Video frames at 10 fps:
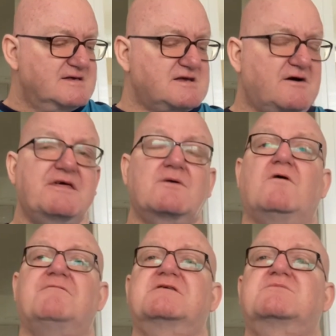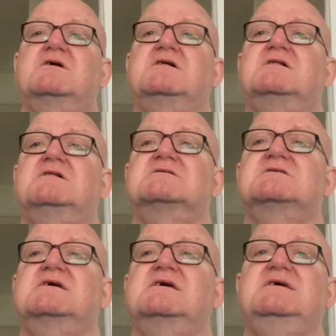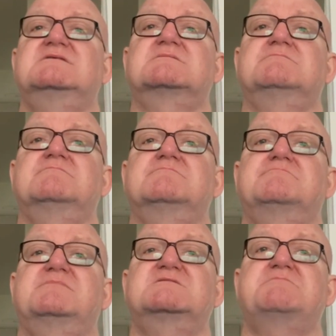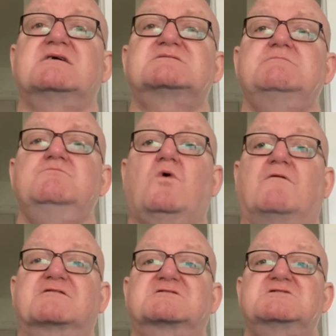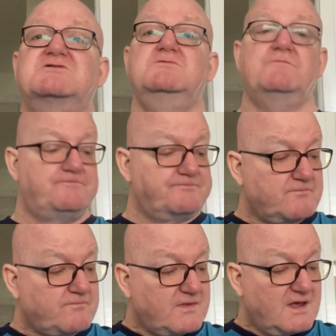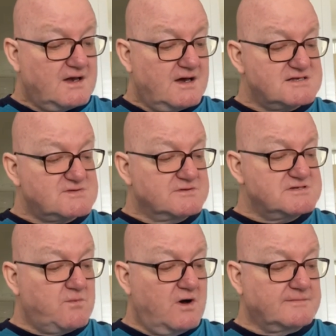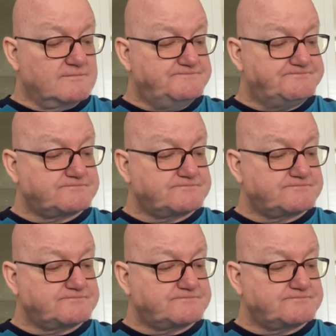So I think Watford will ease past them. Watford 2, Swansea 1.